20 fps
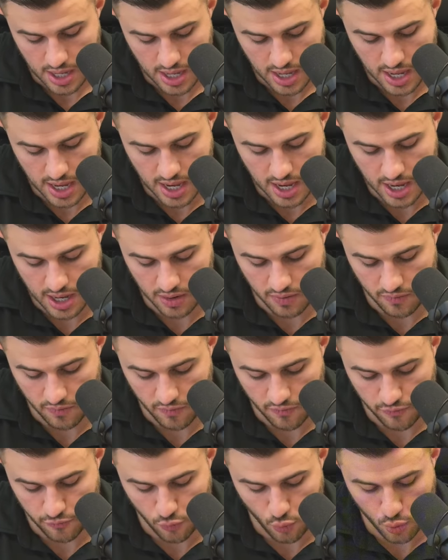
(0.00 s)

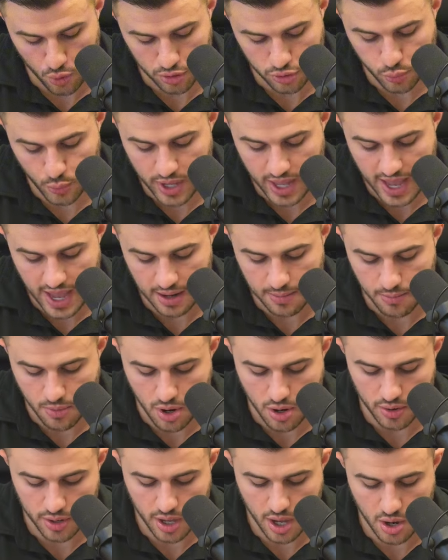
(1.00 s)
And fourth, we had
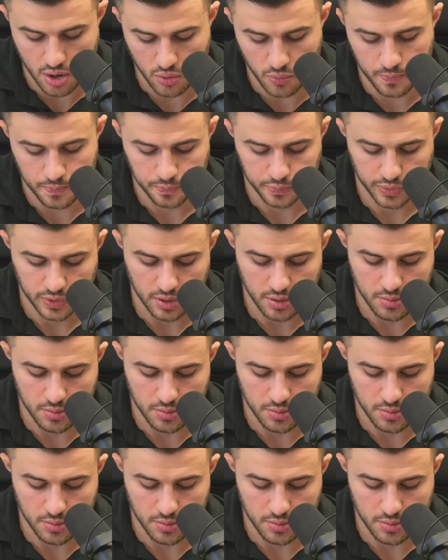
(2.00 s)
Mario.